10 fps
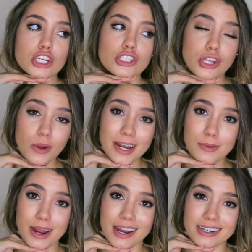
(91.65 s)
So
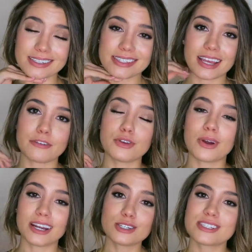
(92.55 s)
anyways, if
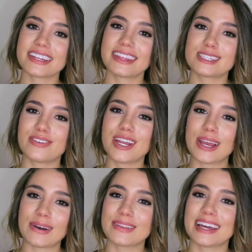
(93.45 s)
you are interested in this
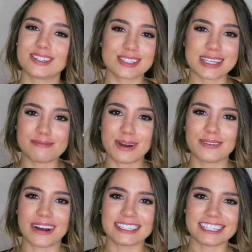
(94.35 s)
video, then just keep
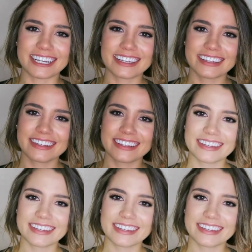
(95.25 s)
on watching.